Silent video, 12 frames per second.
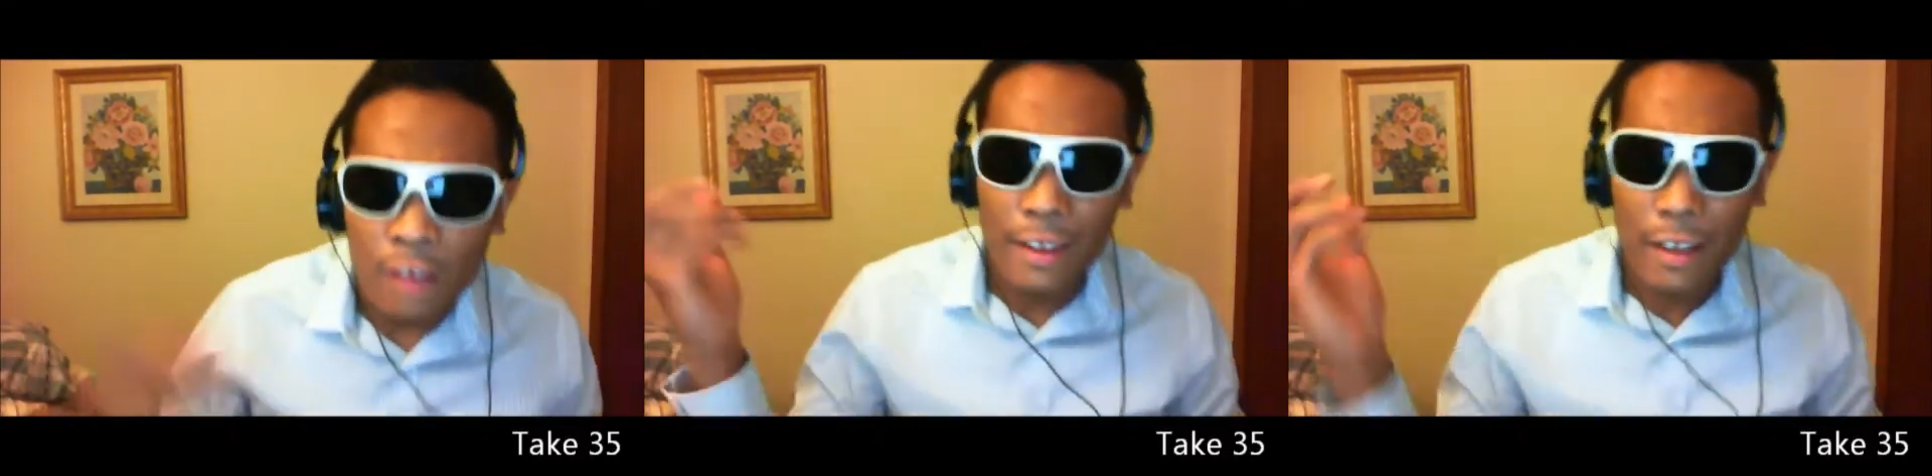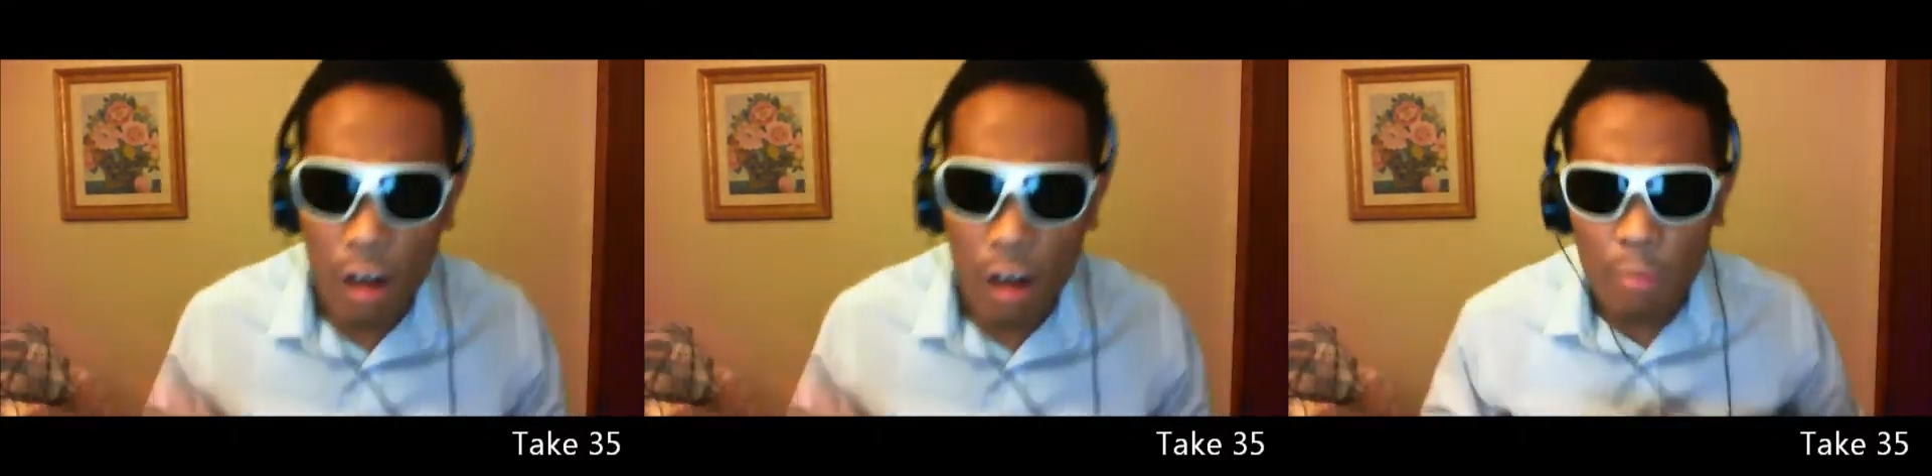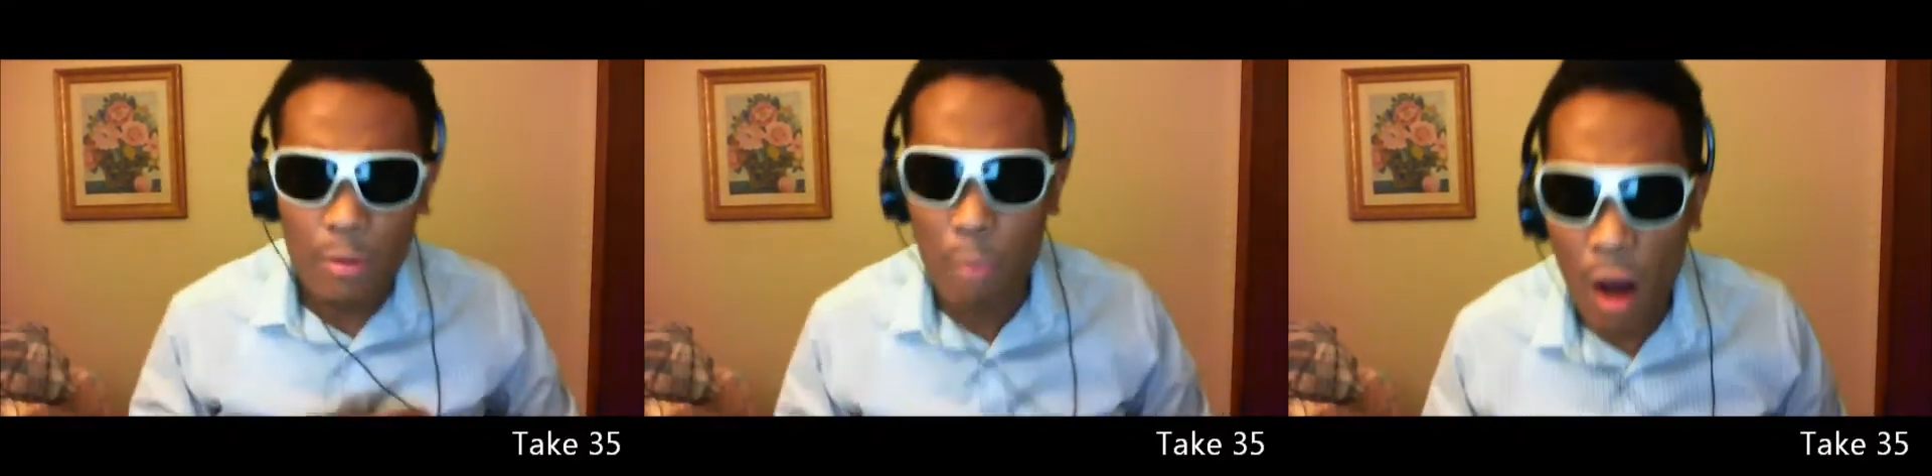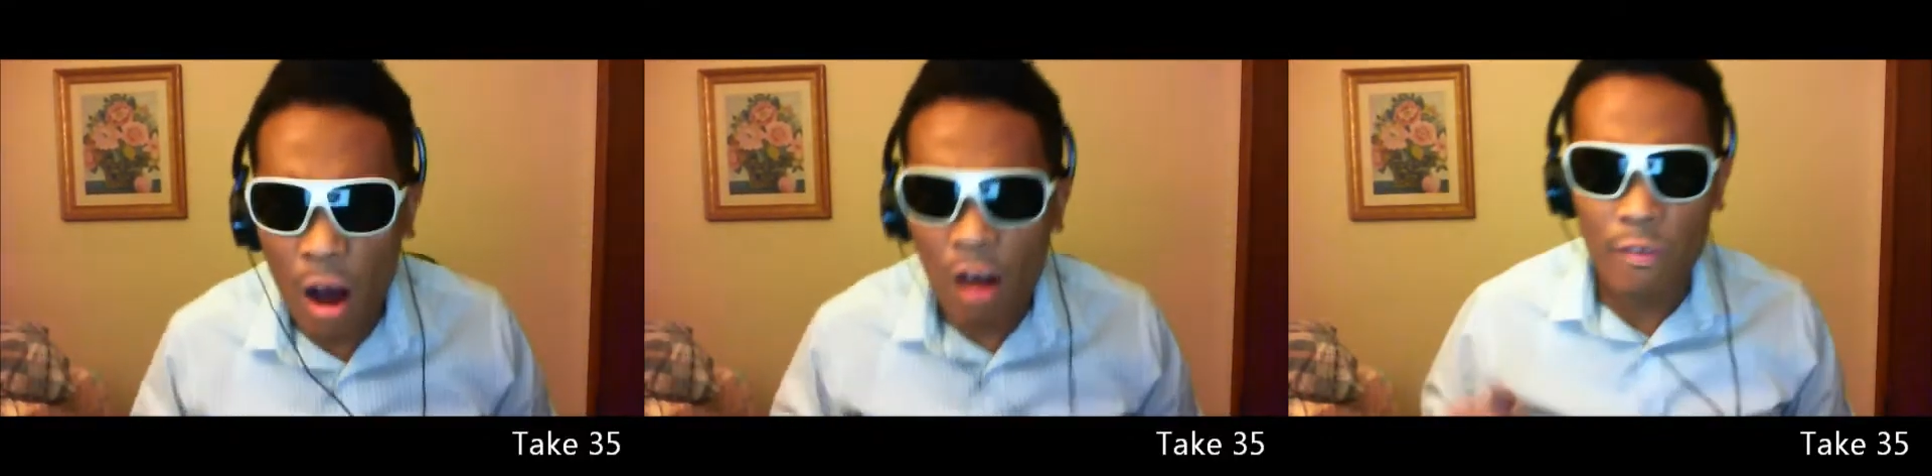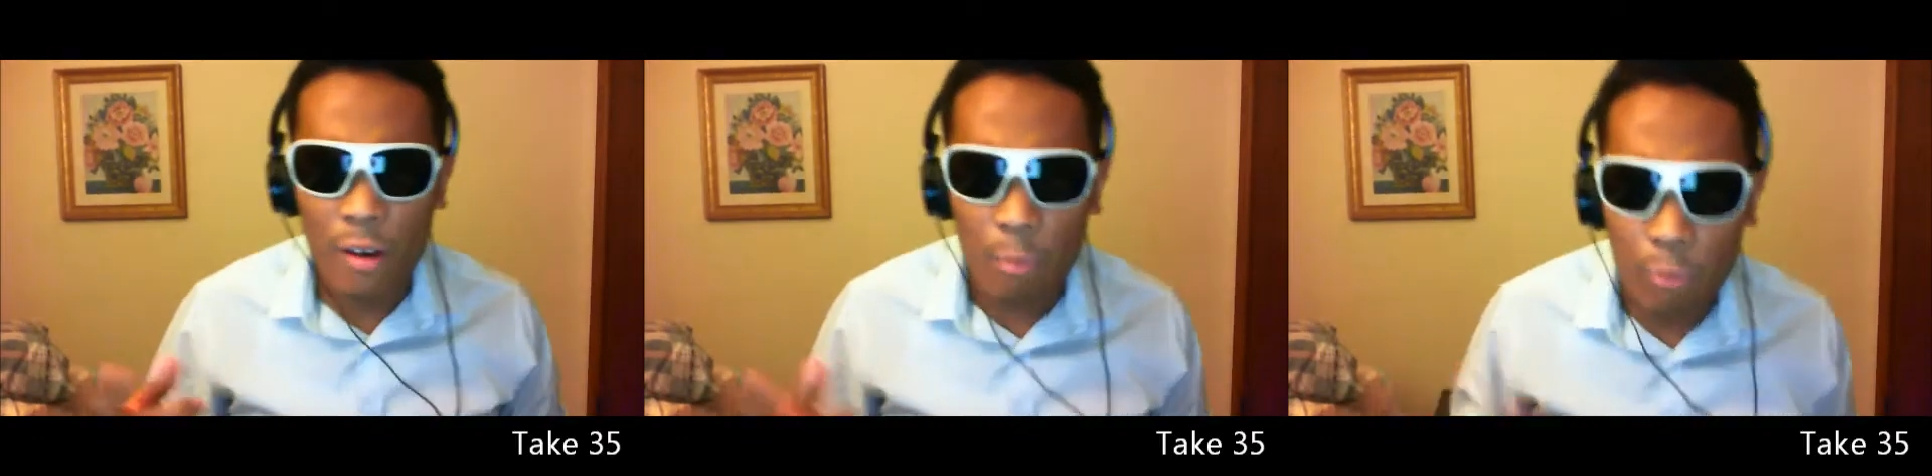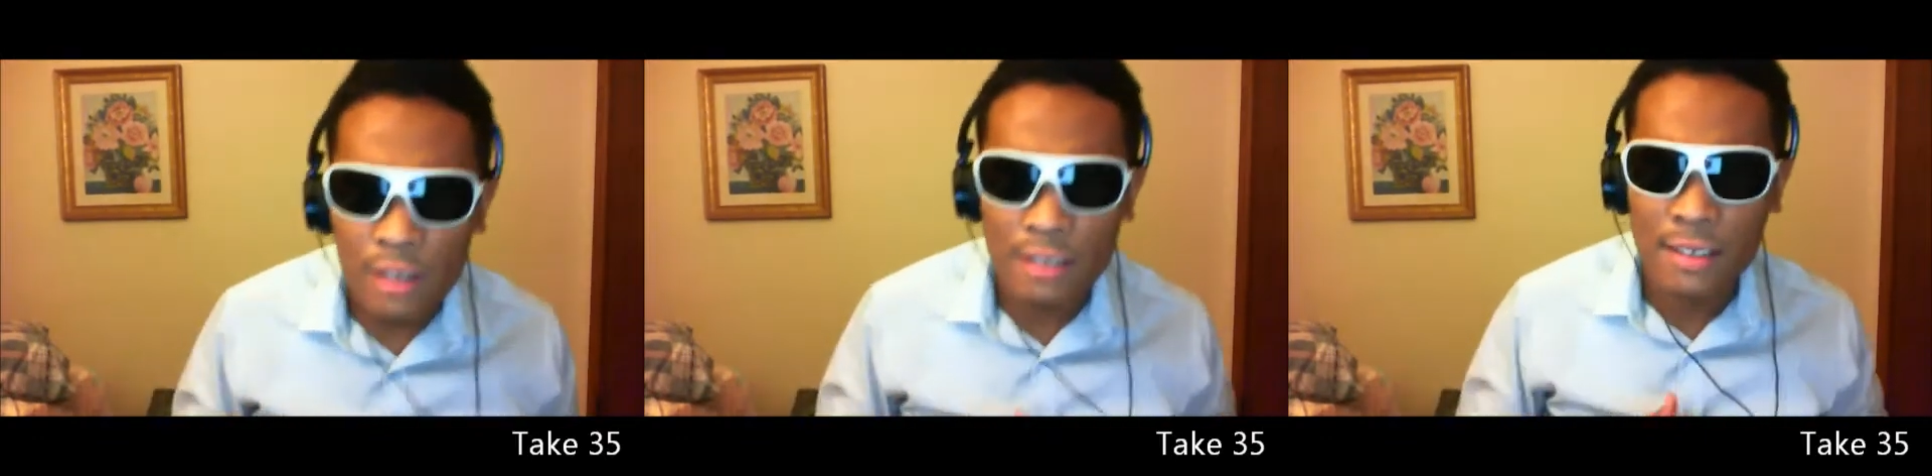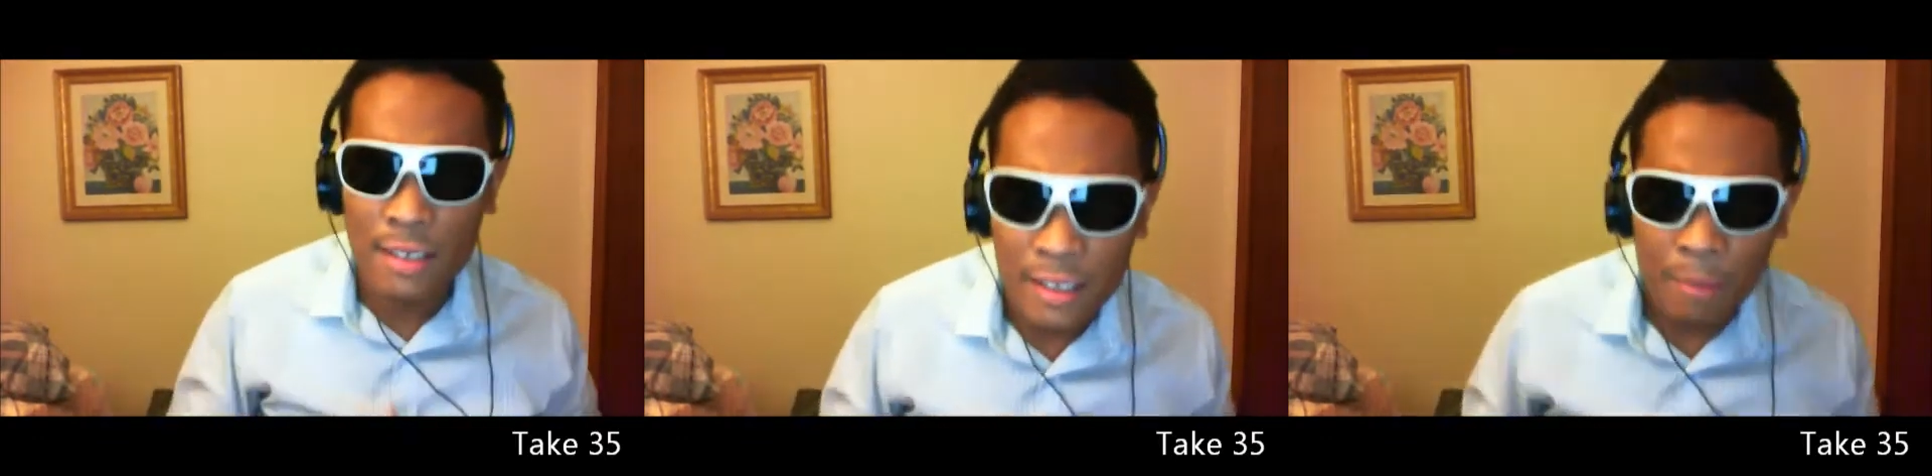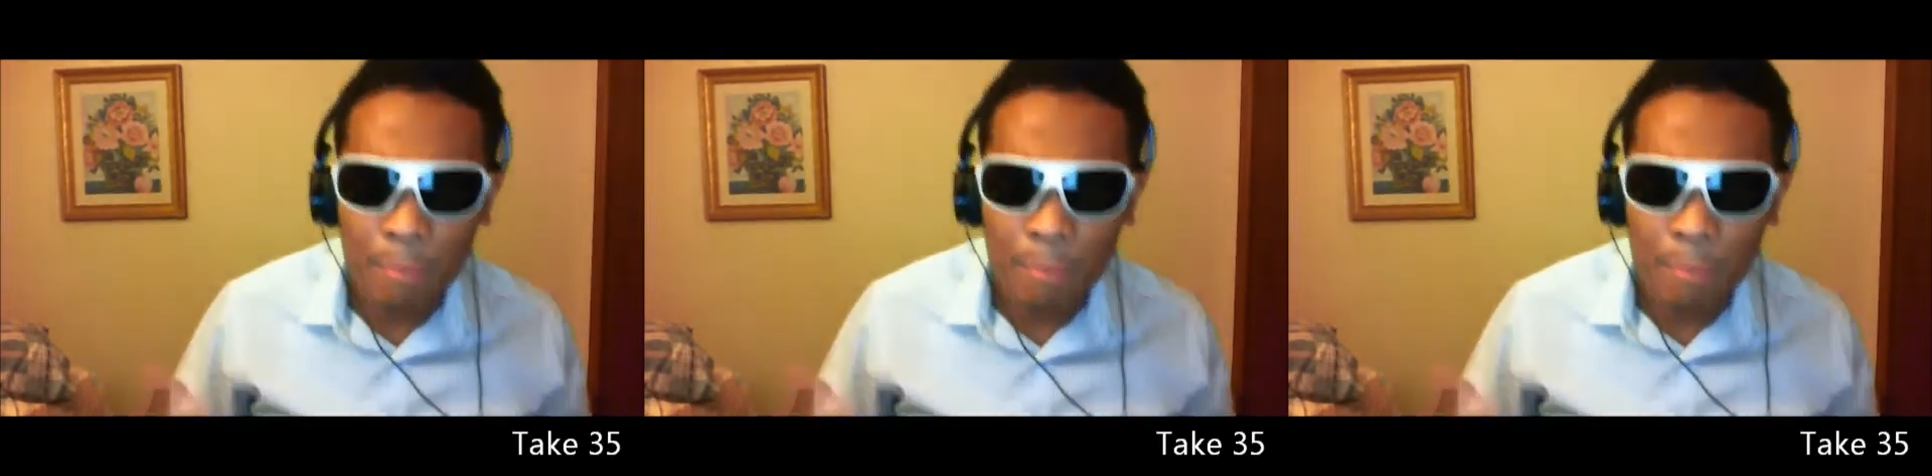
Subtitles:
they call me Mafa president.